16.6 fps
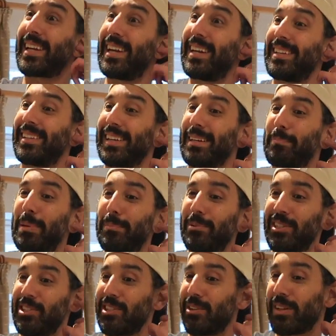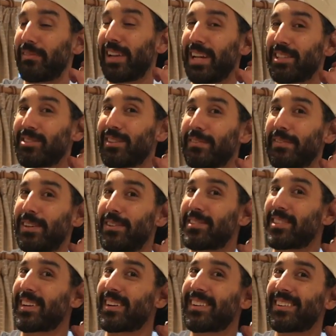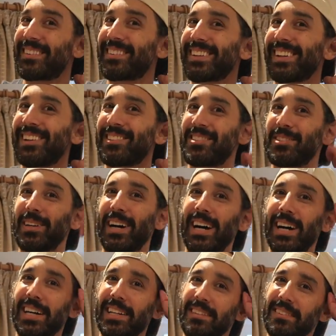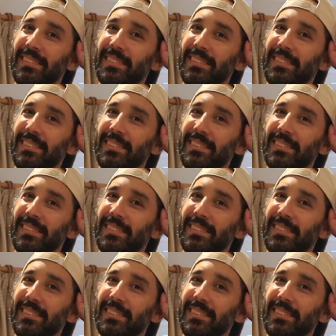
can't, like, people just don't even answer their phones here. You know, it's just odd.